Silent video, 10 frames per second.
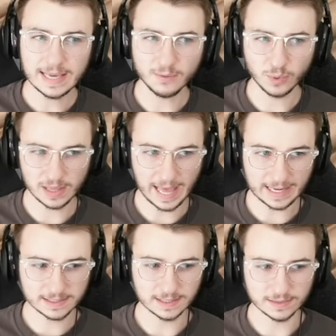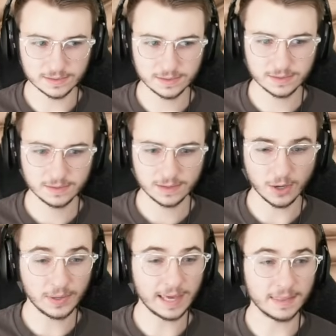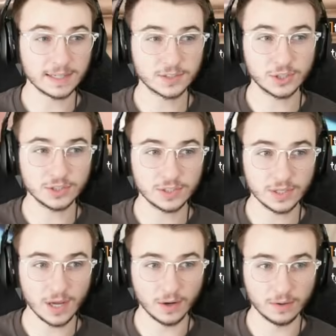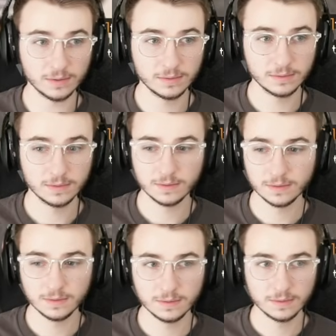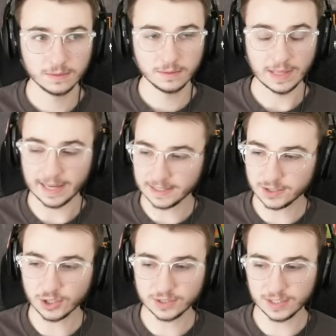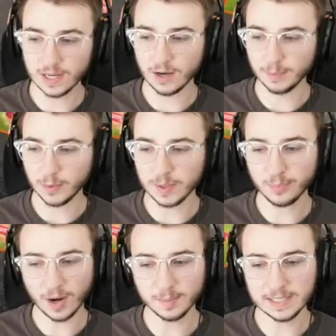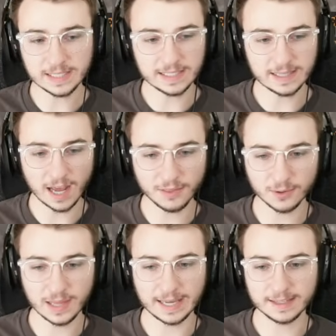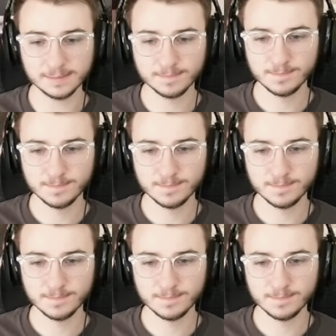it relaxes. Okay, that's good to know. That is good to know, but we probably need other, like,